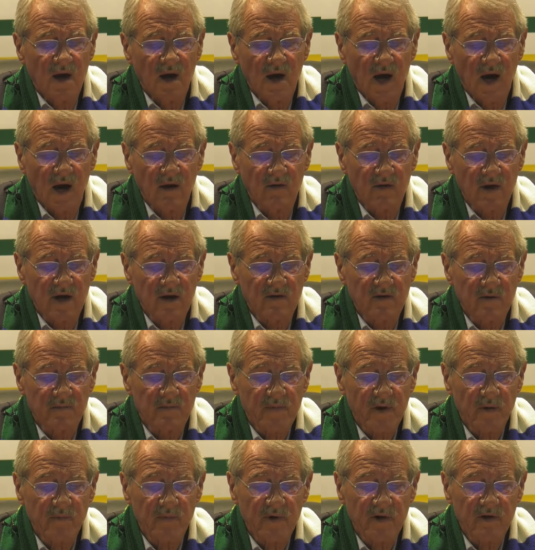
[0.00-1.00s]
I will have a
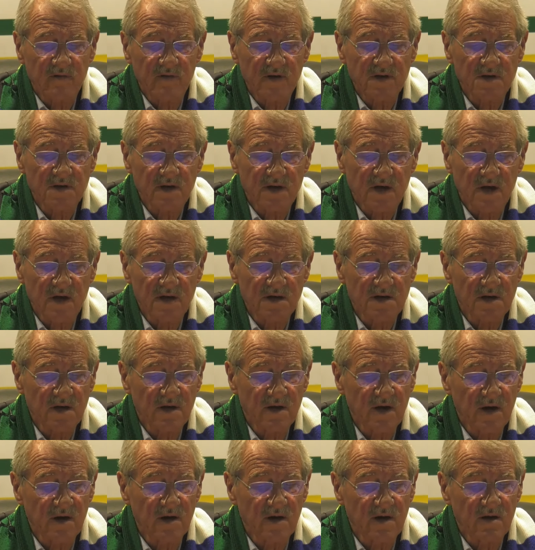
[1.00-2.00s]
proper investigation
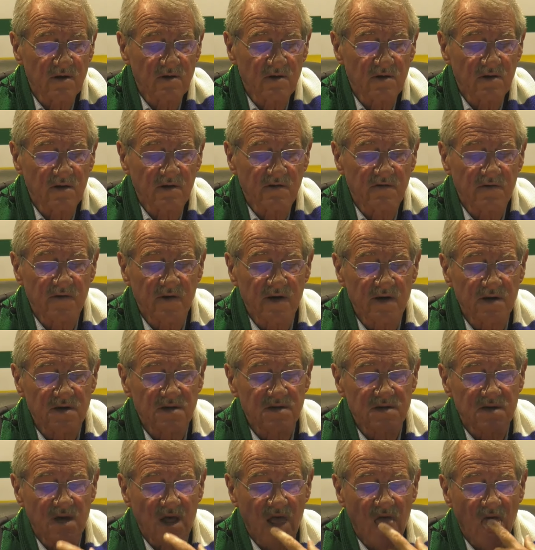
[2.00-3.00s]
done into the
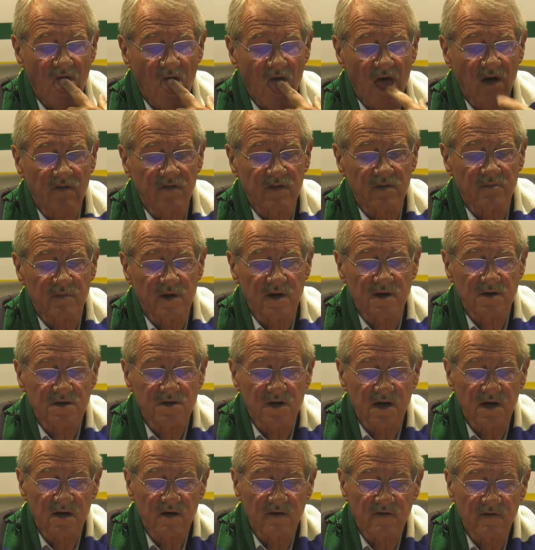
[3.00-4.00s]
affairs of the
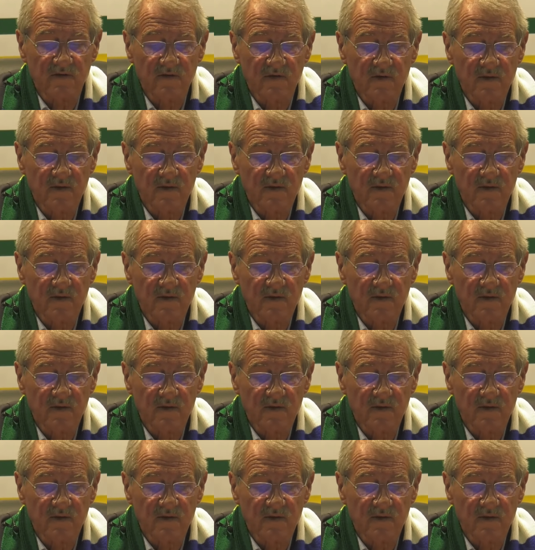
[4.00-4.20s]
Ministry of